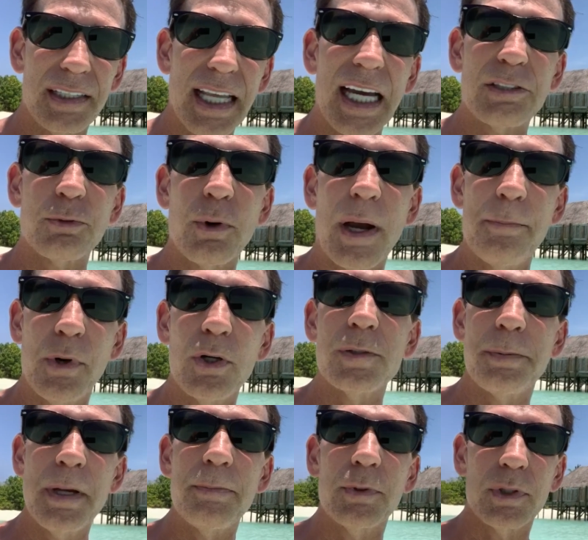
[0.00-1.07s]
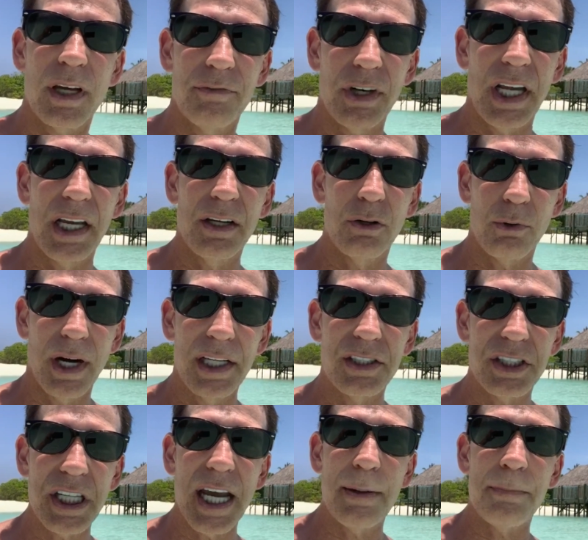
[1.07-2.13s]
That's why most people never get in great
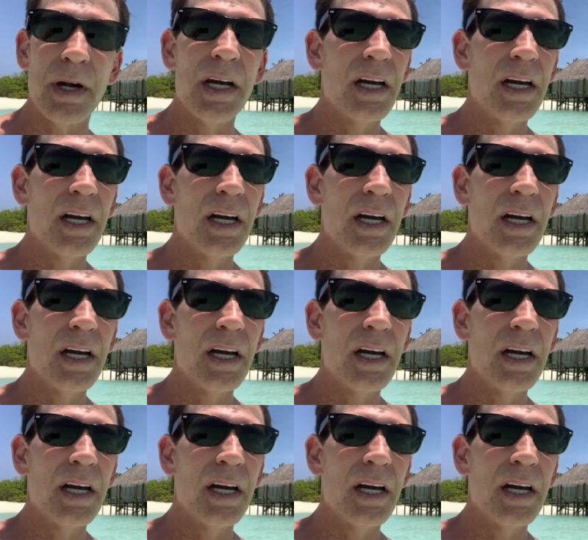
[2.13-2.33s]
shape